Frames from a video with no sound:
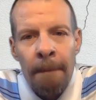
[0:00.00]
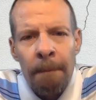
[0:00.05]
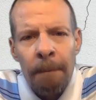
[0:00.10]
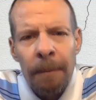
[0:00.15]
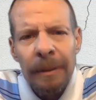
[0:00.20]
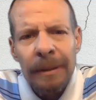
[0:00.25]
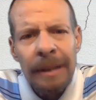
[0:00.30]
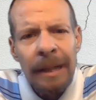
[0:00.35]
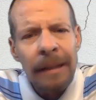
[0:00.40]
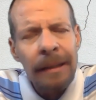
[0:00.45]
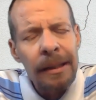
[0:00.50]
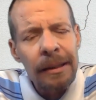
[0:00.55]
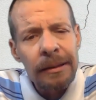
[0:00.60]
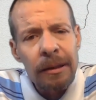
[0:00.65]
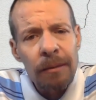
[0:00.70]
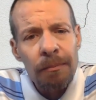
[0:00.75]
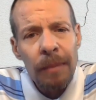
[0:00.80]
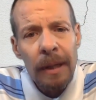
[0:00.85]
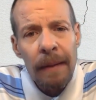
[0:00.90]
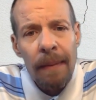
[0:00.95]
but that
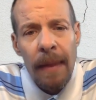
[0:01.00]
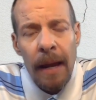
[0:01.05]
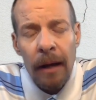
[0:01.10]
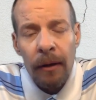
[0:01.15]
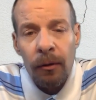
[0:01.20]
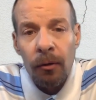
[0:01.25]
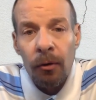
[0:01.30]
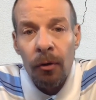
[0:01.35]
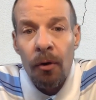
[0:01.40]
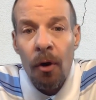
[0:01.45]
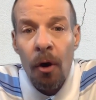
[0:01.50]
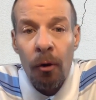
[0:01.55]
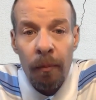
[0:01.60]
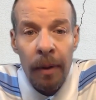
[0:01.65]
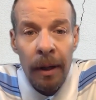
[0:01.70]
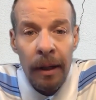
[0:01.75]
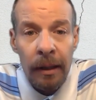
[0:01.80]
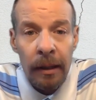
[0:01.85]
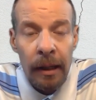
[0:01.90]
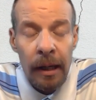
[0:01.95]
doesn't mean that
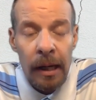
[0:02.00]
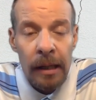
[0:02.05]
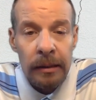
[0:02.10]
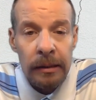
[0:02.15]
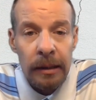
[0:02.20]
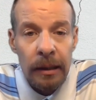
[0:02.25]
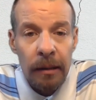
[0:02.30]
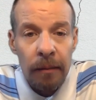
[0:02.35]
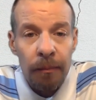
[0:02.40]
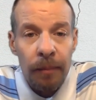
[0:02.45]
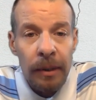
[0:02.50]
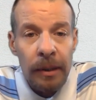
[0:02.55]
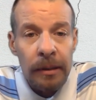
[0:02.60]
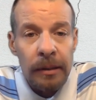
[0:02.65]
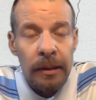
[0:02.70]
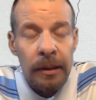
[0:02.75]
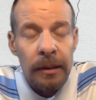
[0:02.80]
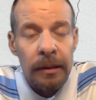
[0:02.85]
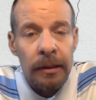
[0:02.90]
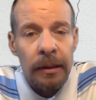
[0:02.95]
nobody has any
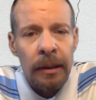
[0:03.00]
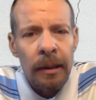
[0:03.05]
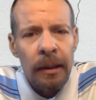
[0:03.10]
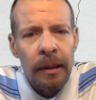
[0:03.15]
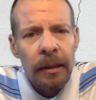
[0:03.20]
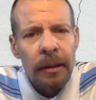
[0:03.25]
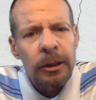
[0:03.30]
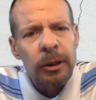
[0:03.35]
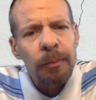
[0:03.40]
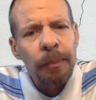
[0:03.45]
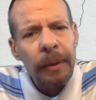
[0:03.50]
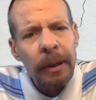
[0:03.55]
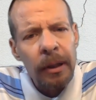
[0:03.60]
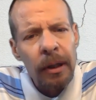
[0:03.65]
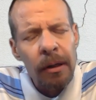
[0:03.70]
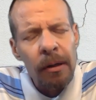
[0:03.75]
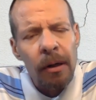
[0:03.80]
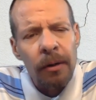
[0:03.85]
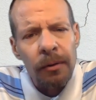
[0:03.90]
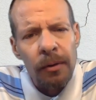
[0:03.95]
business
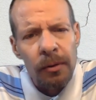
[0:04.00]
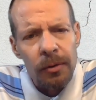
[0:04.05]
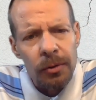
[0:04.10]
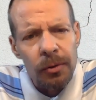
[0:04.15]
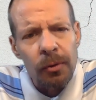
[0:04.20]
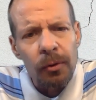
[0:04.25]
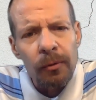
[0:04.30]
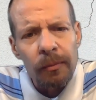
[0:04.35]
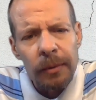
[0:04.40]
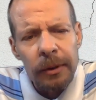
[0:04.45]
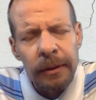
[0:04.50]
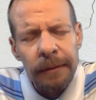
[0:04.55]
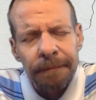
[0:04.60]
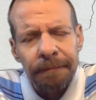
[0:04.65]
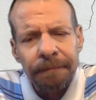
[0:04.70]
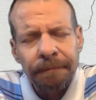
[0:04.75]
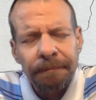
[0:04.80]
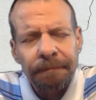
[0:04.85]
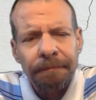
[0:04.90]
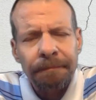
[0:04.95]
speaking on those groups.
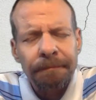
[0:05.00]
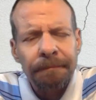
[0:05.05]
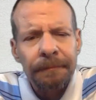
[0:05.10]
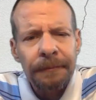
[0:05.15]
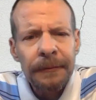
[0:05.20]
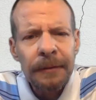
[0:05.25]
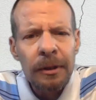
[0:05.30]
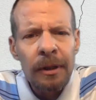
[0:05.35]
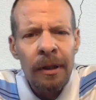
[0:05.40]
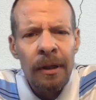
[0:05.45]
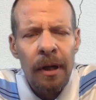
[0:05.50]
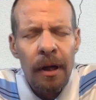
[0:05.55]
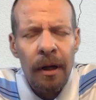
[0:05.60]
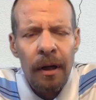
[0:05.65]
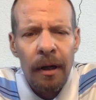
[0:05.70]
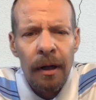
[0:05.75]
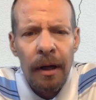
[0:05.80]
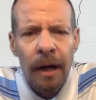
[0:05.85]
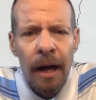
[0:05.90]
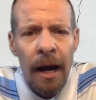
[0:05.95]

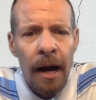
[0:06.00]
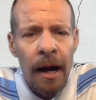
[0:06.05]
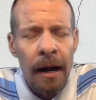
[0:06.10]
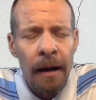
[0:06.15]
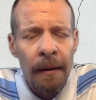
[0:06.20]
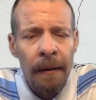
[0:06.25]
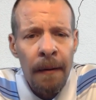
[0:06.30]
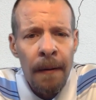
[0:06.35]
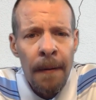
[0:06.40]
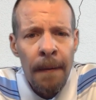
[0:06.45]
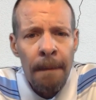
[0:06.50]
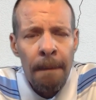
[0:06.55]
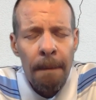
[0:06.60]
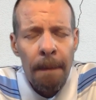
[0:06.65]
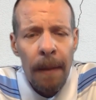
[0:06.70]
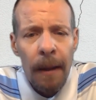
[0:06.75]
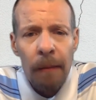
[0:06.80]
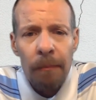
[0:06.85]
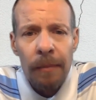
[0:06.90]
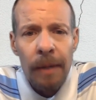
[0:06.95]
I
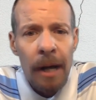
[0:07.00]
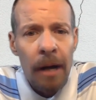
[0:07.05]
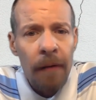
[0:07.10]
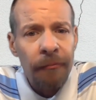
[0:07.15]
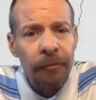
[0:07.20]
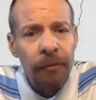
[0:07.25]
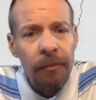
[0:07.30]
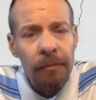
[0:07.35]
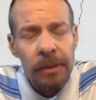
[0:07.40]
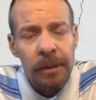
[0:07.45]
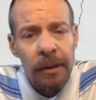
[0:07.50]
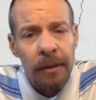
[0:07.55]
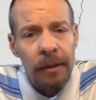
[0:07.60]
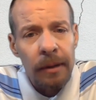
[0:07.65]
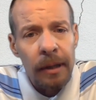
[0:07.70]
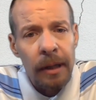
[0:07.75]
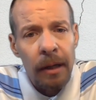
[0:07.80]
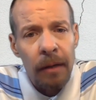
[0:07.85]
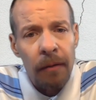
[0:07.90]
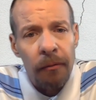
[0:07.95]
am not from Southern
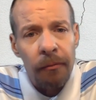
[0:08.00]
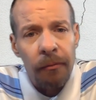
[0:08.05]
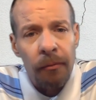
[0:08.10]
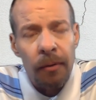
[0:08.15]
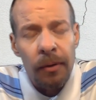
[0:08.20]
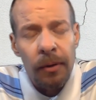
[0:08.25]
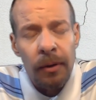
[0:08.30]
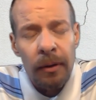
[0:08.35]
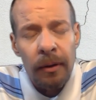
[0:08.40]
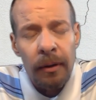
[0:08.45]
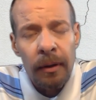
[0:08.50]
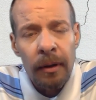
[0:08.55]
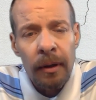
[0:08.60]
California,